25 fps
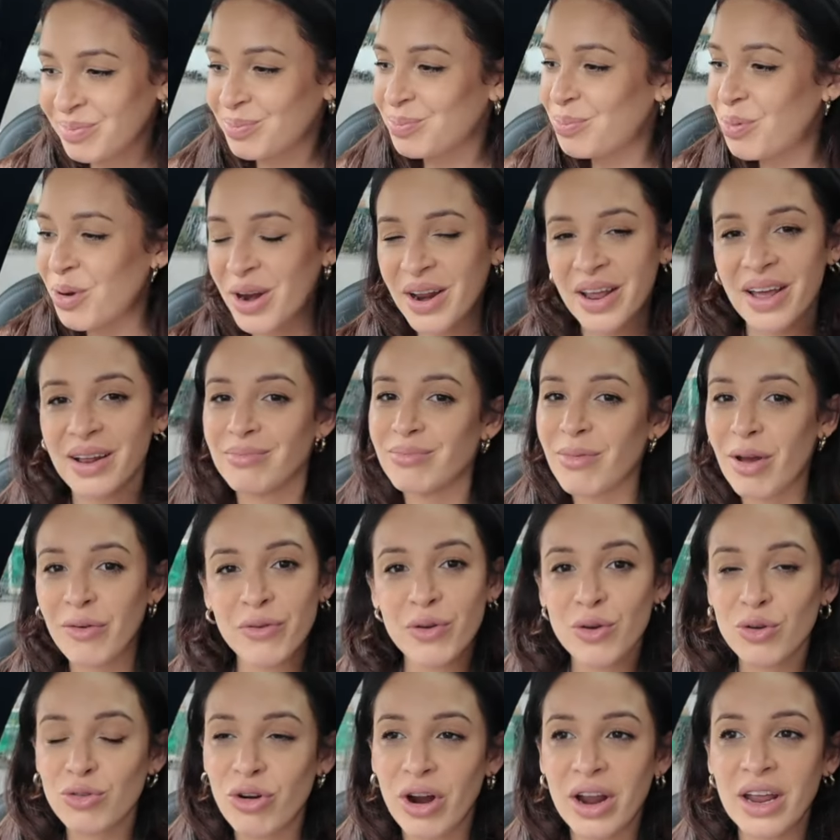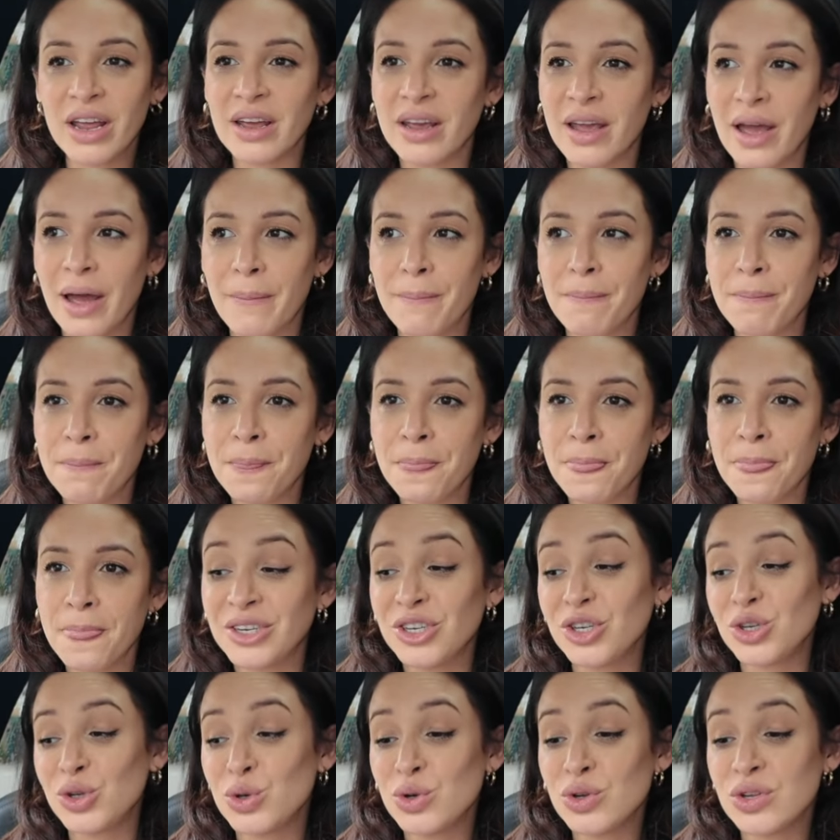Brilliant. I feel great again.
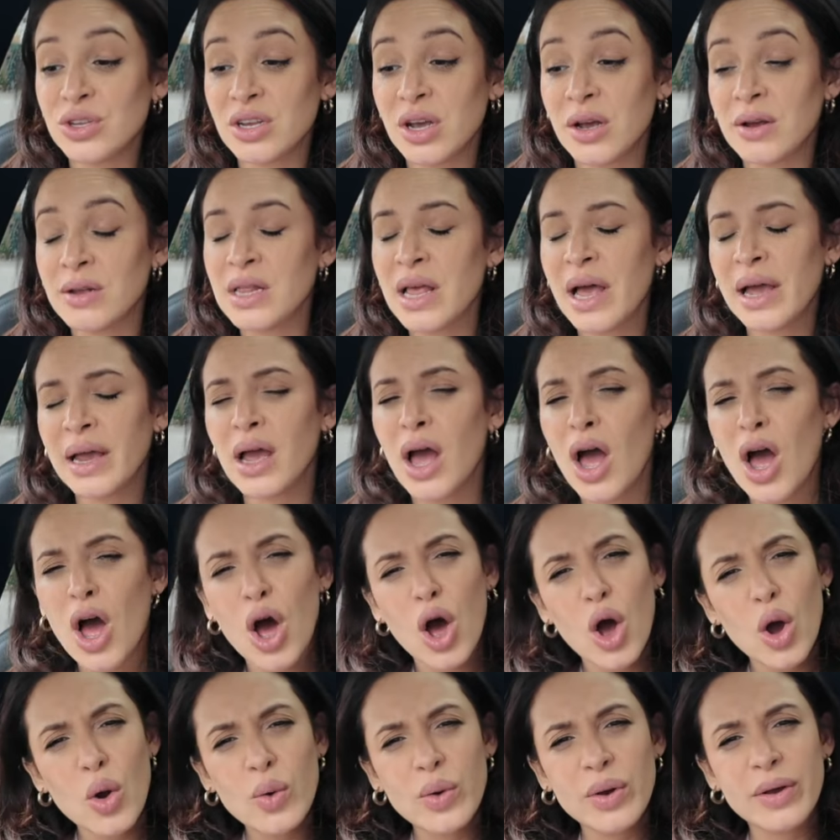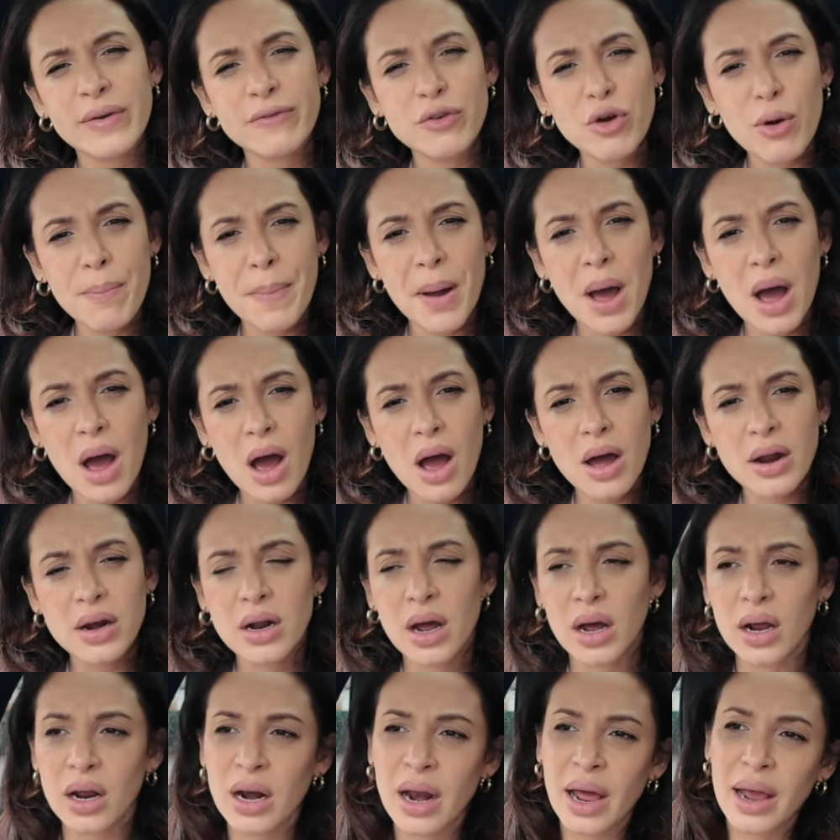She's also like, oh, if your
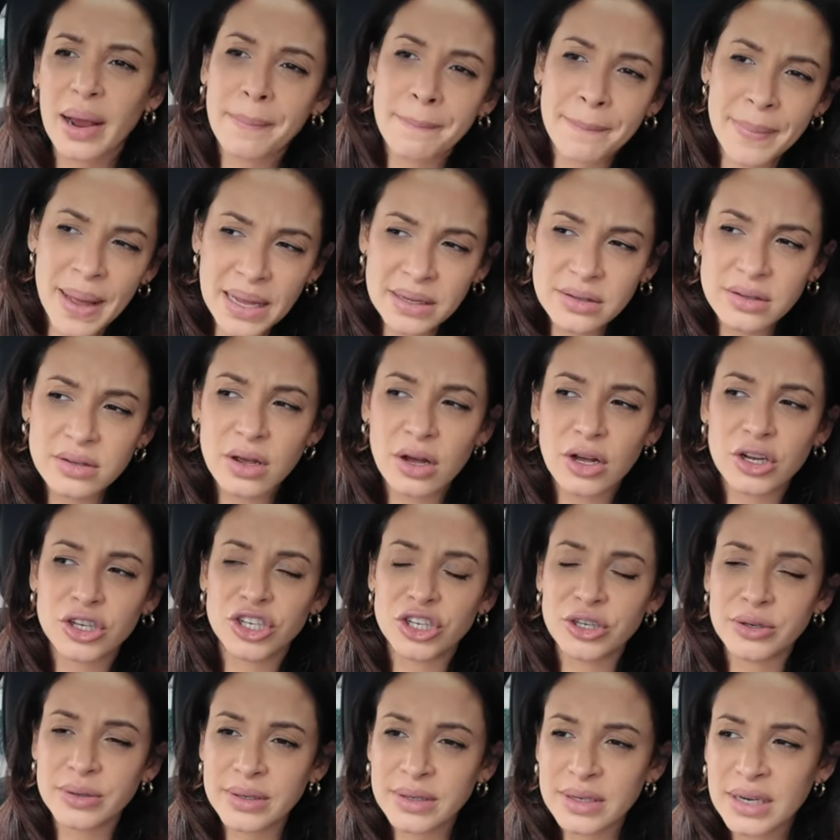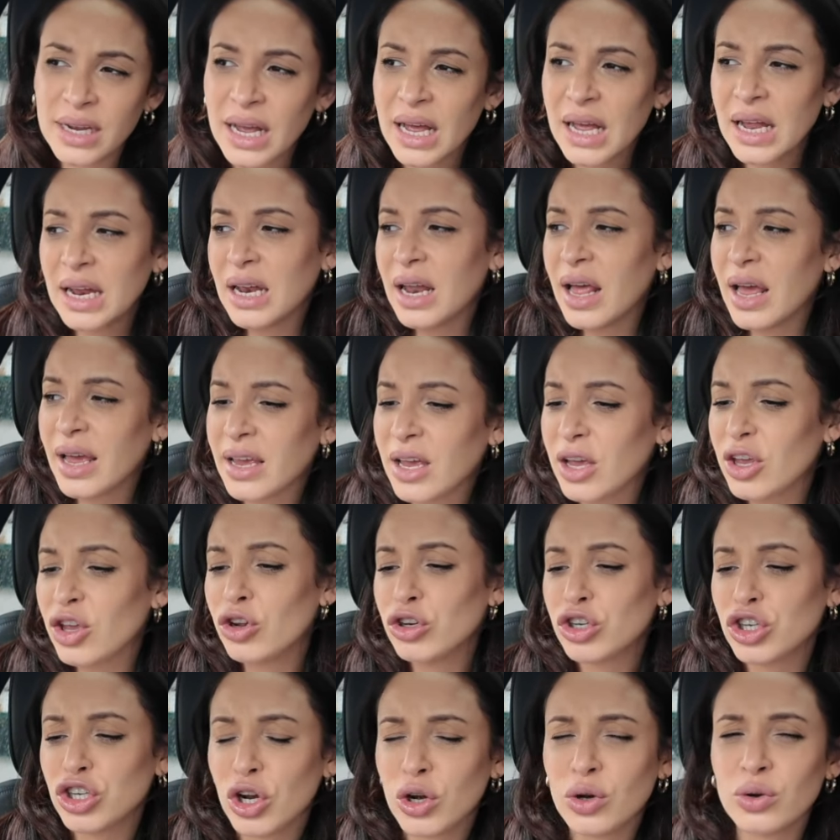partner can like massage you, like your
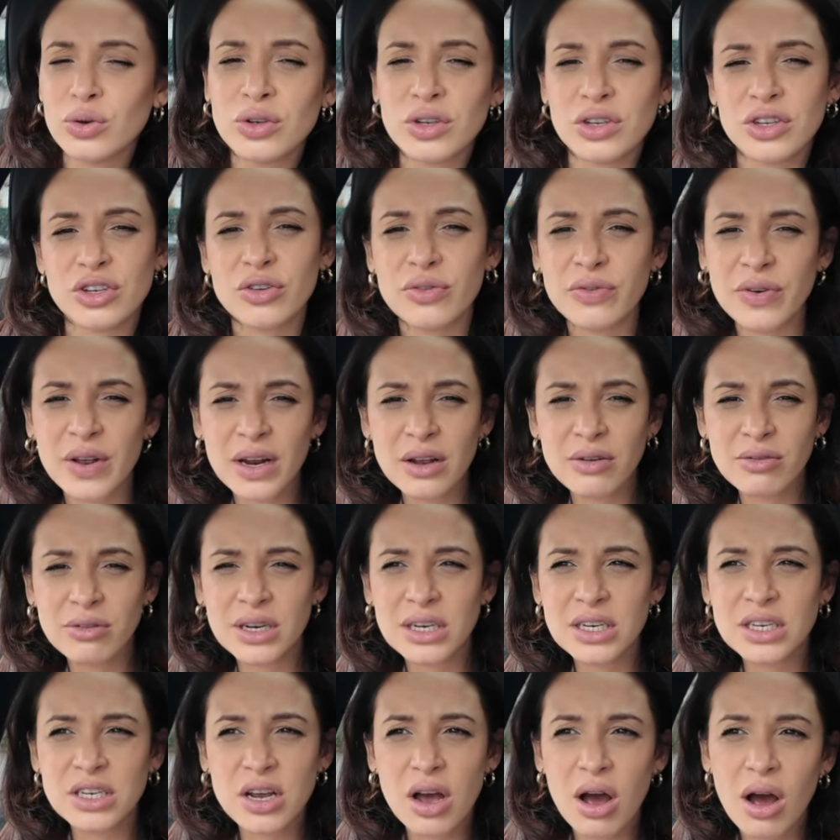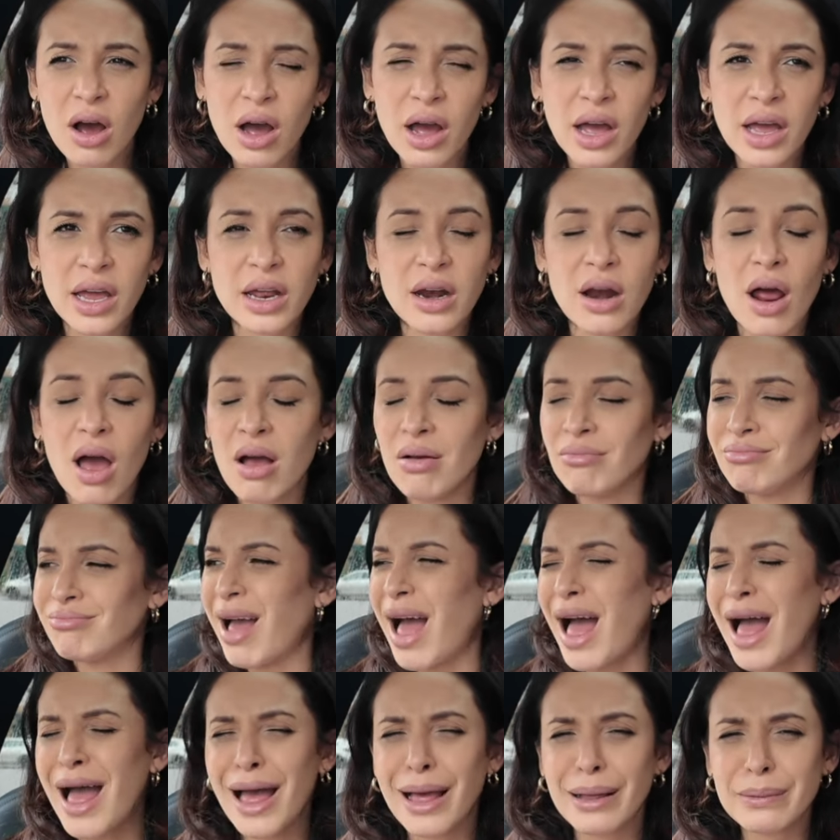shoulders, you're feeling really tight. And
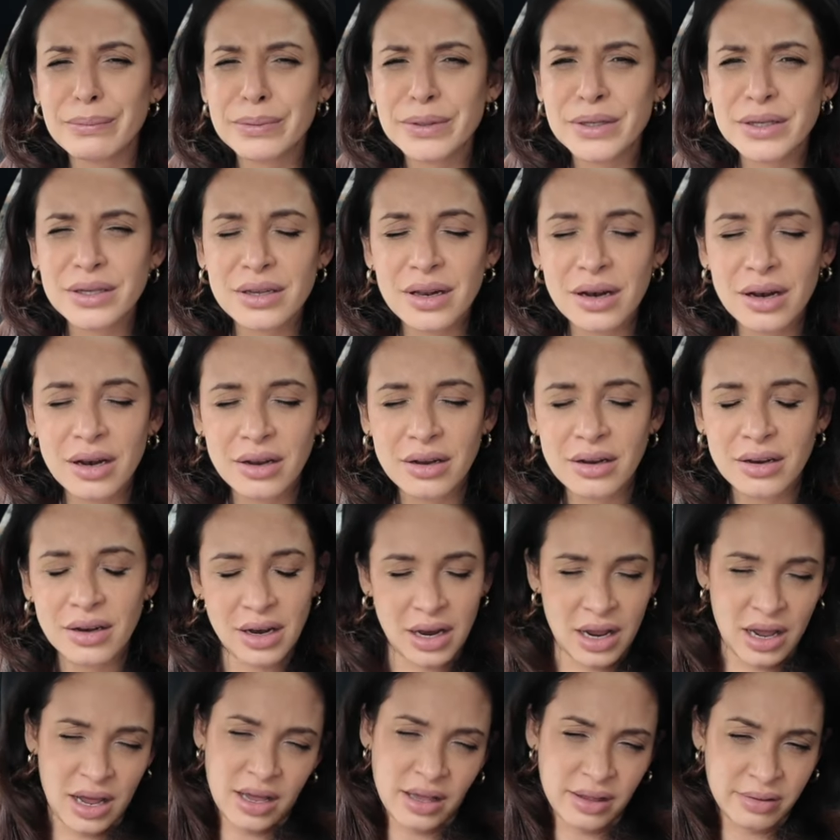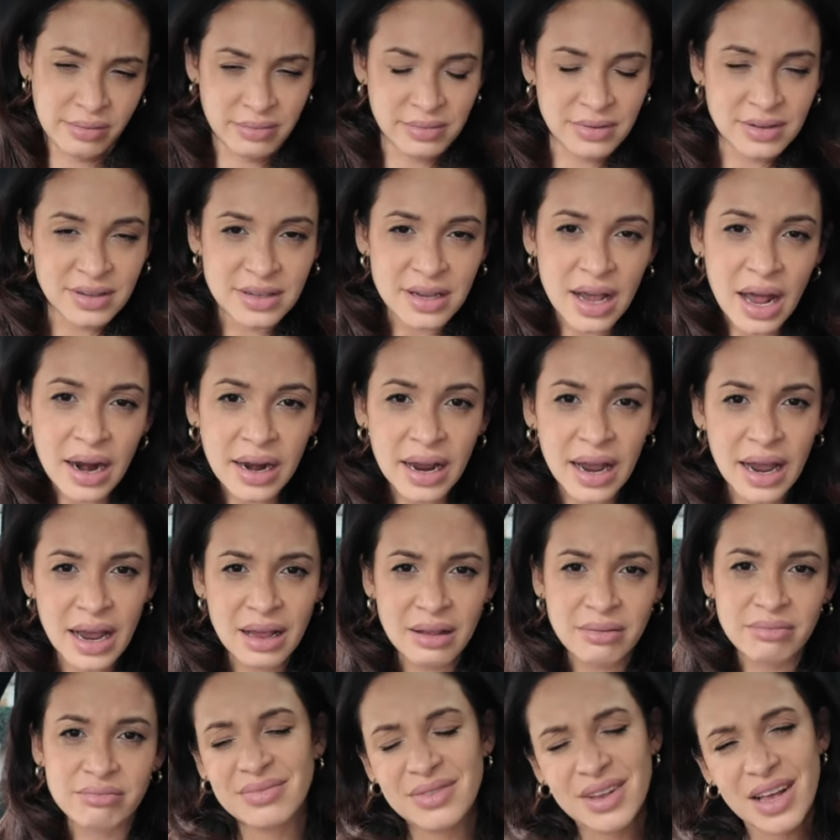absolutely.
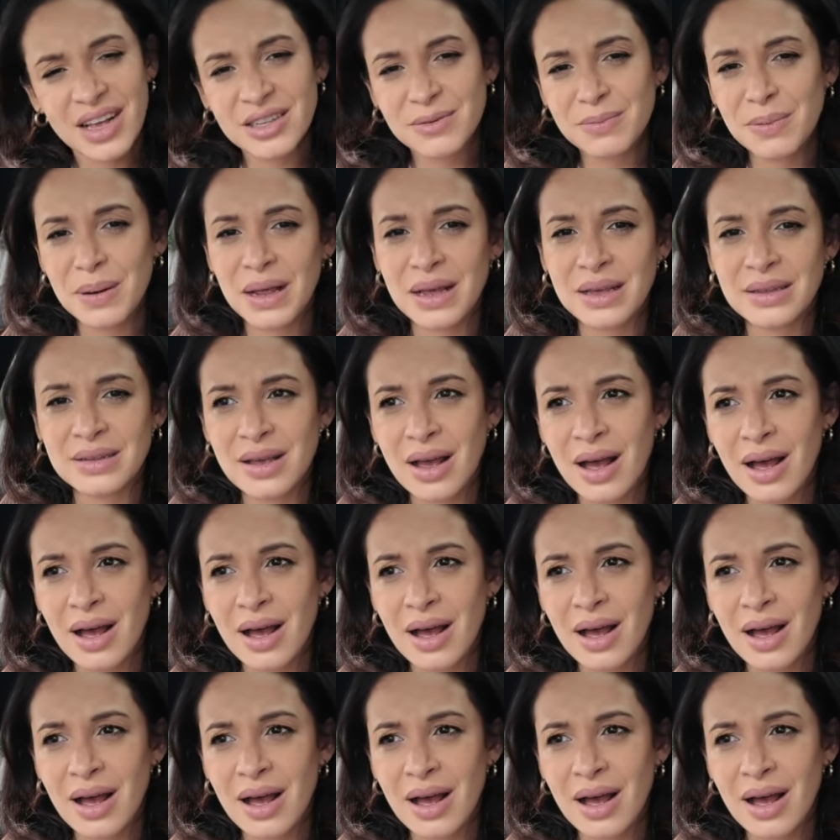Sunny, yes please,